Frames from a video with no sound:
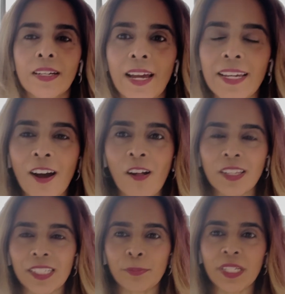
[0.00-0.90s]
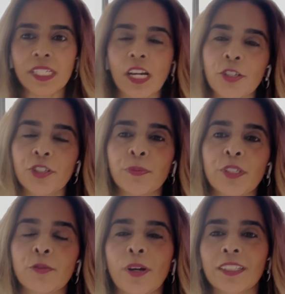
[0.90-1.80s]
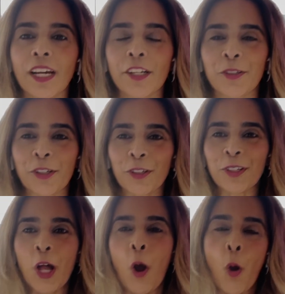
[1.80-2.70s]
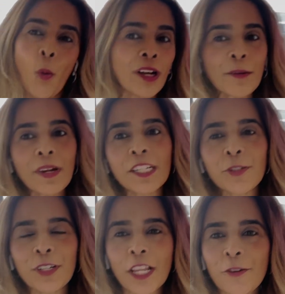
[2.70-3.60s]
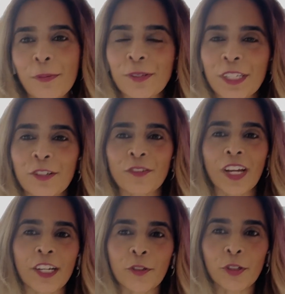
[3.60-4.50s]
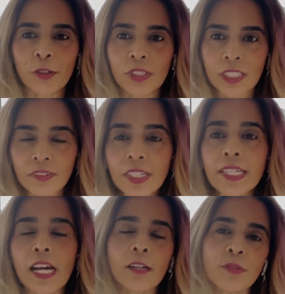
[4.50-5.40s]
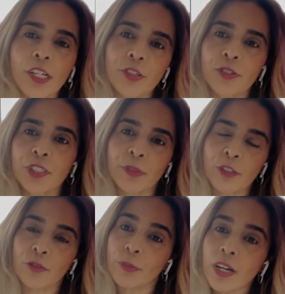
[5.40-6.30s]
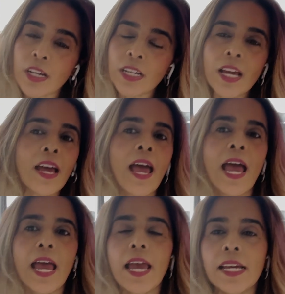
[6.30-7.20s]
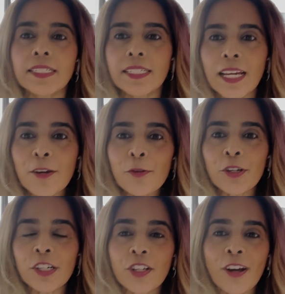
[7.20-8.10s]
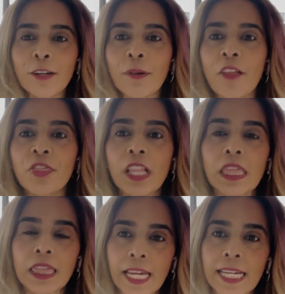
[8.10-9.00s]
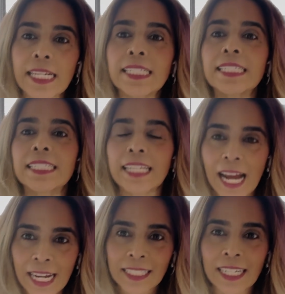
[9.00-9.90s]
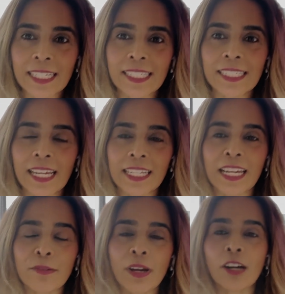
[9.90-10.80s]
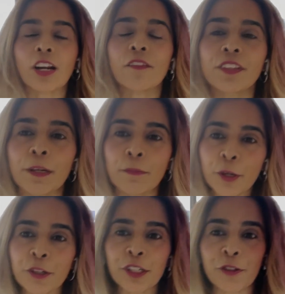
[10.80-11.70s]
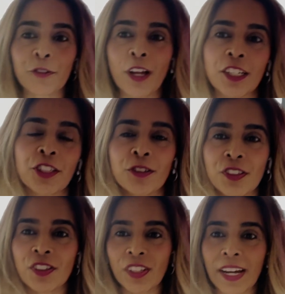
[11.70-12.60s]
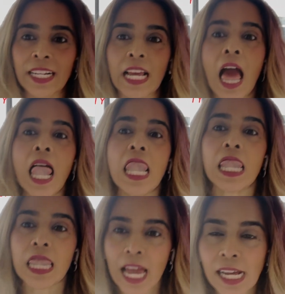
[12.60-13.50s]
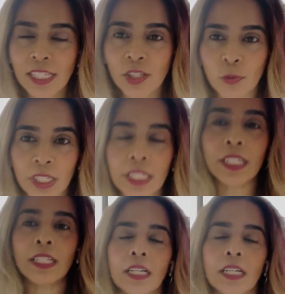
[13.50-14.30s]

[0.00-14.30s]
Hey y'all, it's me, Dr. Sameena Rahman, GynoGirl. Welcome back to another episode of GynoGirl TV. I'm Dr. Sameena Rahman, and today we're going to talk about the latest guidelines that came out of the American Urological Society last week